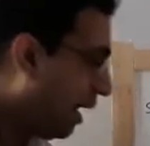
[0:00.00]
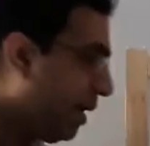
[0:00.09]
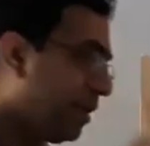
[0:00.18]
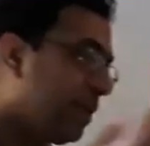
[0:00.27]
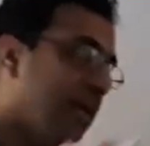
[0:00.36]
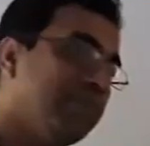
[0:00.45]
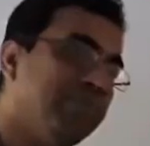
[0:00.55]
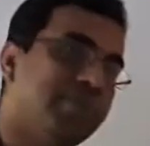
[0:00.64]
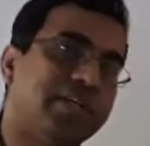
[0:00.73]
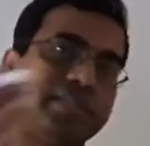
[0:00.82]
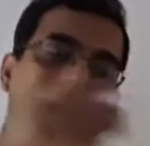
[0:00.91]
adding
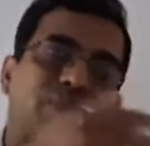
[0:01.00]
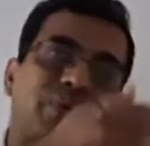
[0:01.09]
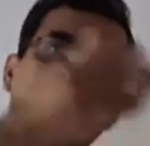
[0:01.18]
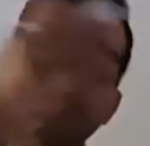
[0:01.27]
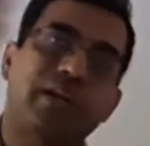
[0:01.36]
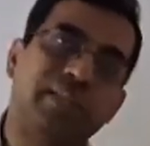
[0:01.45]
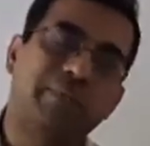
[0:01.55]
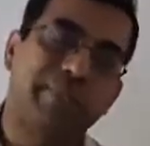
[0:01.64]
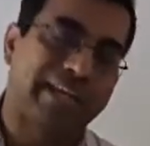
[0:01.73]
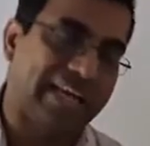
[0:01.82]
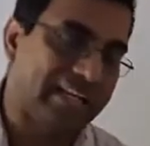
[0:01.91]
drugs that work in other
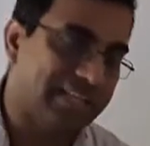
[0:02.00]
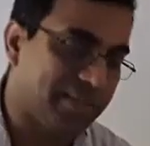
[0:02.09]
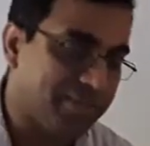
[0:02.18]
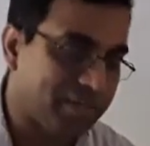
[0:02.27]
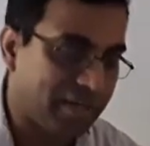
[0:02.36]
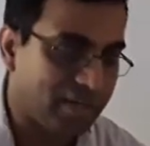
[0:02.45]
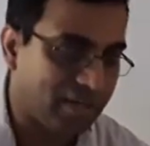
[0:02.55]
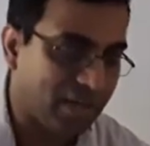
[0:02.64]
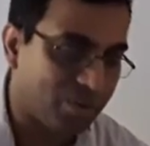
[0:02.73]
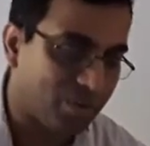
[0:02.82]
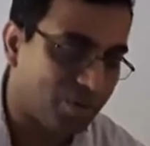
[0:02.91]
mechanisms. And
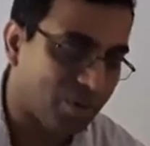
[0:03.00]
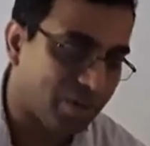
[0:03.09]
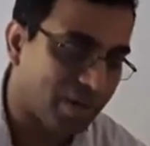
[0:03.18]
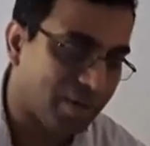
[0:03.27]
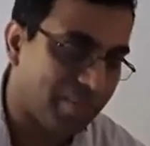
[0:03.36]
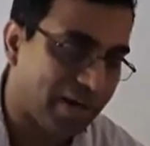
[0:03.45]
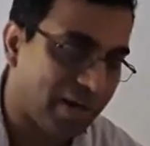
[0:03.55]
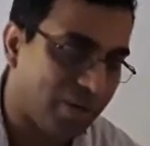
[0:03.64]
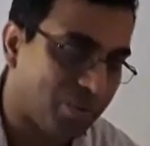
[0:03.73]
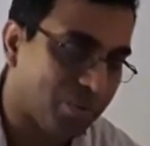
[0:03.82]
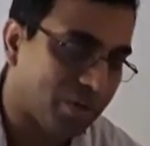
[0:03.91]
now you're talking
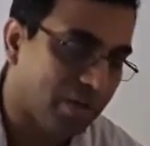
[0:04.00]
about